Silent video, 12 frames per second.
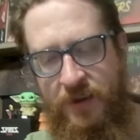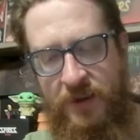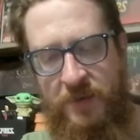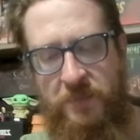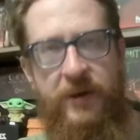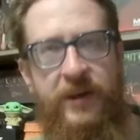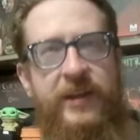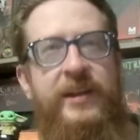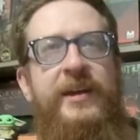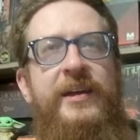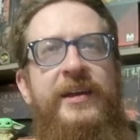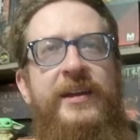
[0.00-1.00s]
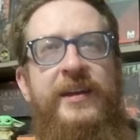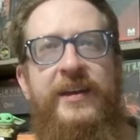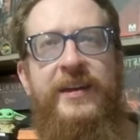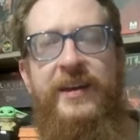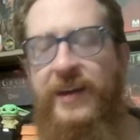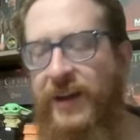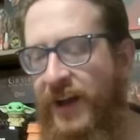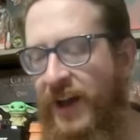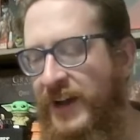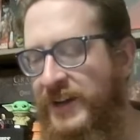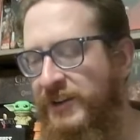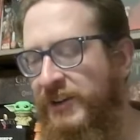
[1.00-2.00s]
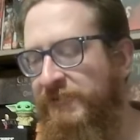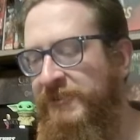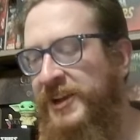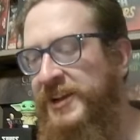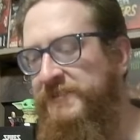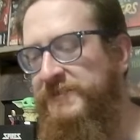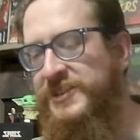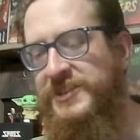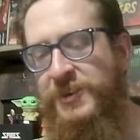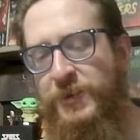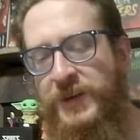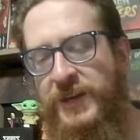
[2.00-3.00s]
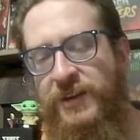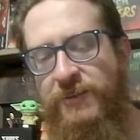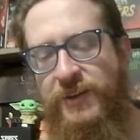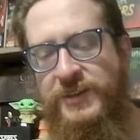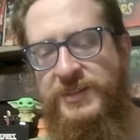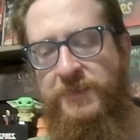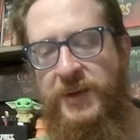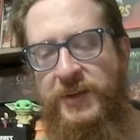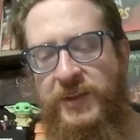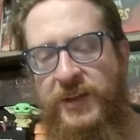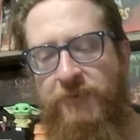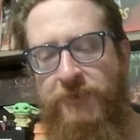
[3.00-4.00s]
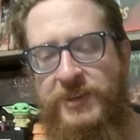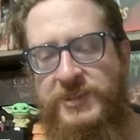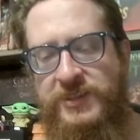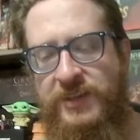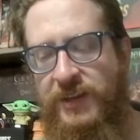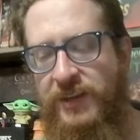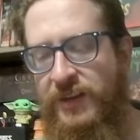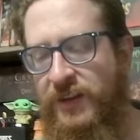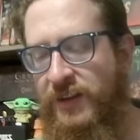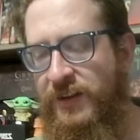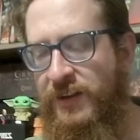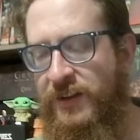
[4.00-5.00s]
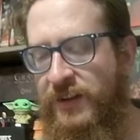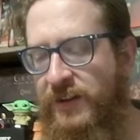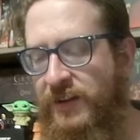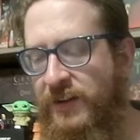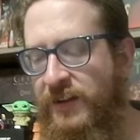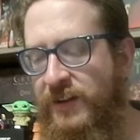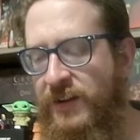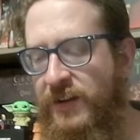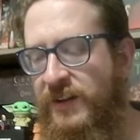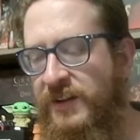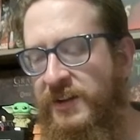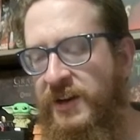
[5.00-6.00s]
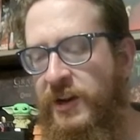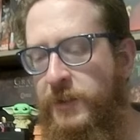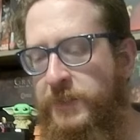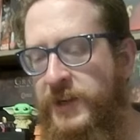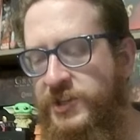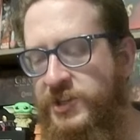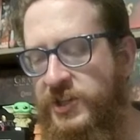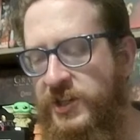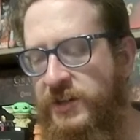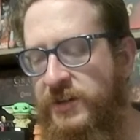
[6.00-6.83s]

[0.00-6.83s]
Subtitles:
But I am so curious about that wrestling RPG.